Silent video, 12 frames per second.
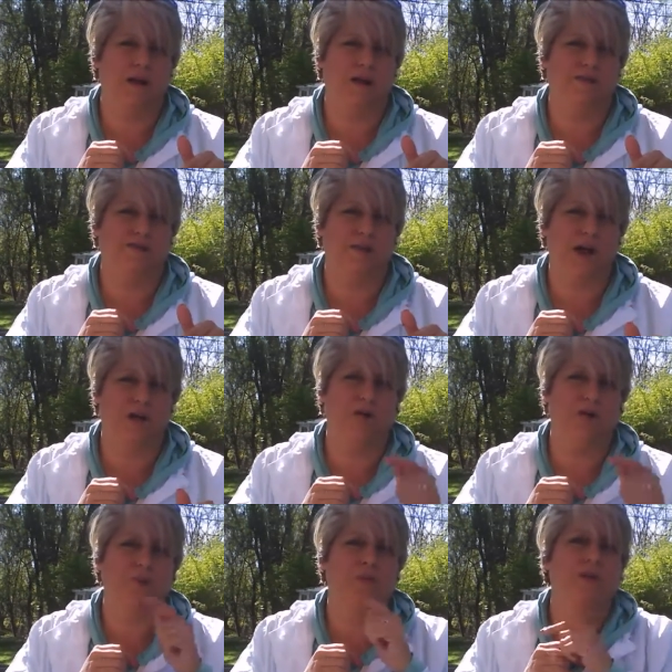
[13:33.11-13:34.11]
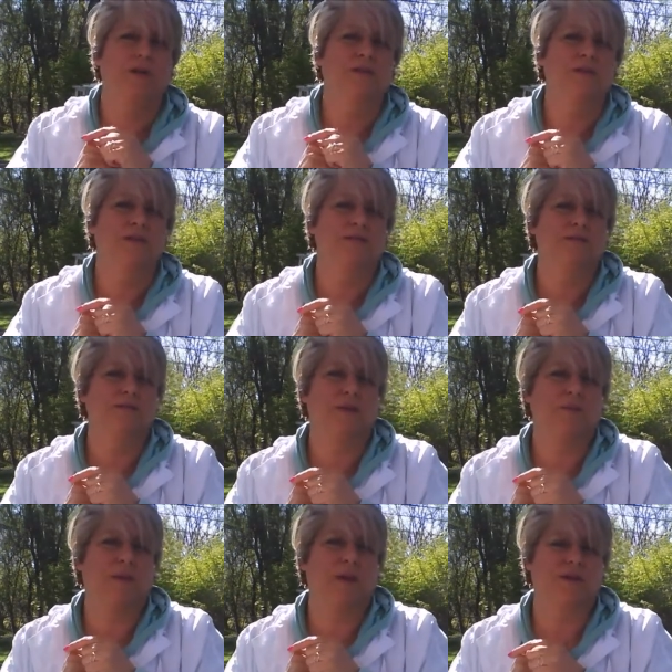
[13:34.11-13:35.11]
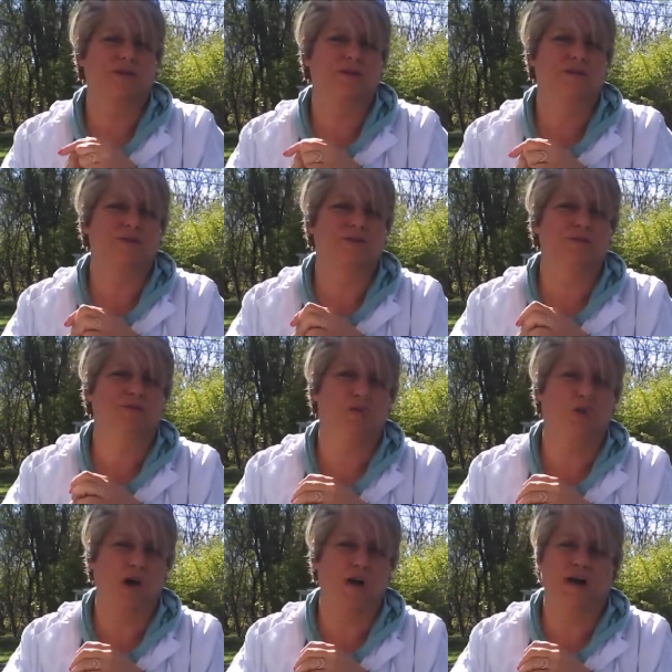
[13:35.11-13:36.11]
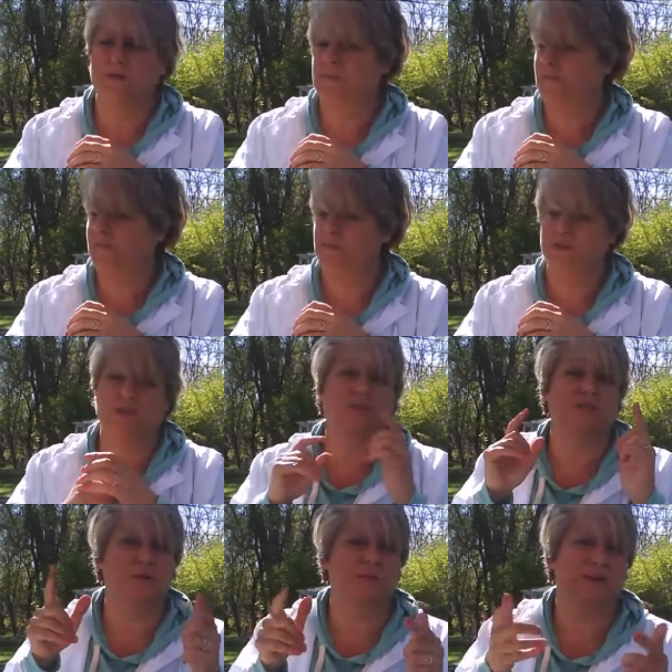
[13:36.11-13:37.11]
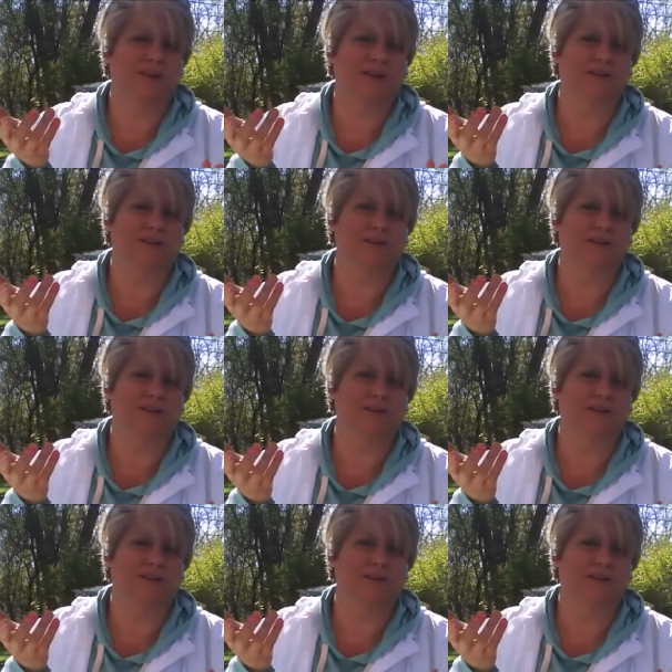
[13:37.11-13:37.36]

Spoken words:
volume compared to water, just simply because